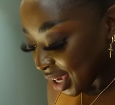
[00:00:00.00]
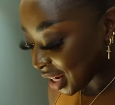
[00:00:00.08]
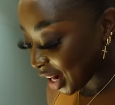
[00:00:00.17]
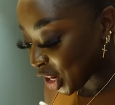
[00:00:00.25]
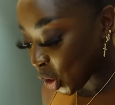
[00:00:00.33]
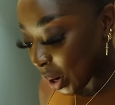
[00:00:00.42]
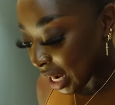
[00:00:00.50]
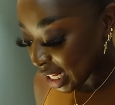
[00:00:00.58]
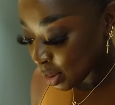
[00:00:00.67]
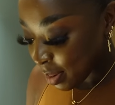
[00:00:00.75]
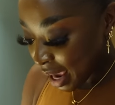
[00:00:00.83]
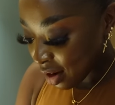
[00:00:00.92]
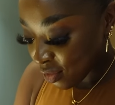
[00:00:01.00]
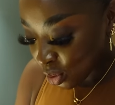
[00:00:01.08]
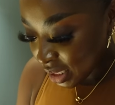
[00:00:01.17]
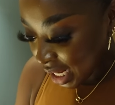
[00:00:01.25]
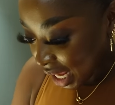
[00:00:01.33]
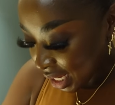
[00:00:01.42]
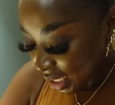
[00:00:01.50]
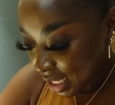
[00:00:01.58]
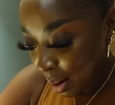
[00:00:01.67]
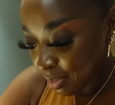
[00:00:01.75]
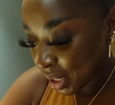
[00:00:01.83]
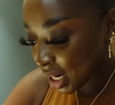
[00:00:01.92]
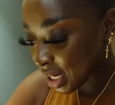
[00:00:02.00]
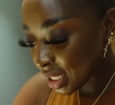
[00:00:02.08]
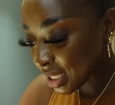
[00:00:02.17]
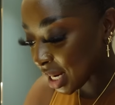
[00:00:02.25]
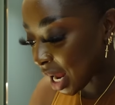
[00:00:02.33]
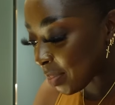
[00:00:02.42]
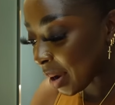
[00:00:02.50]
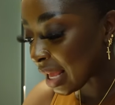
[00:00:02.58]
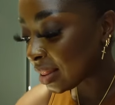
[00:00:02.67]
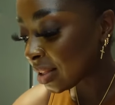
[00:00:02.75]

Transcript: And I know I like to pack full size. I'm not gonna stop. I